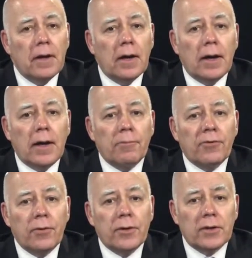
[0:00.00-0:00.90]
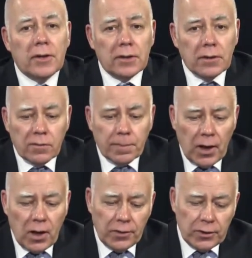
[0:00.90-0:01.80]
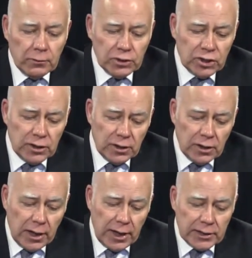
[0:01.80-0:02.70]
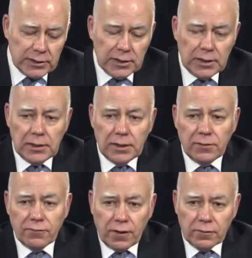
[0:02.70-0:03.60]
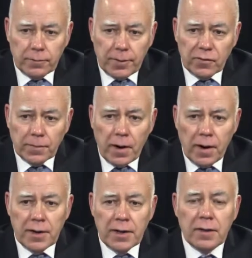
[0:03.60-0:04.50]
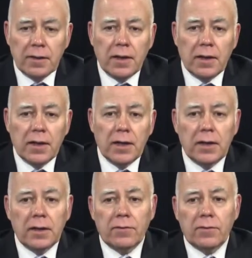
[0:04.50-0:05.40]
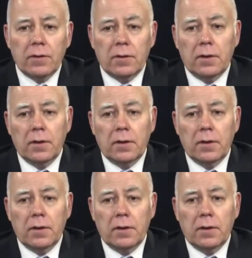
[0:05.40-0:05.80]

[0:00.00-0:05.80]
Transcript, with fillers: Um, so it, it dispelled the notion that it's a Fredericton-based party, that it's uh,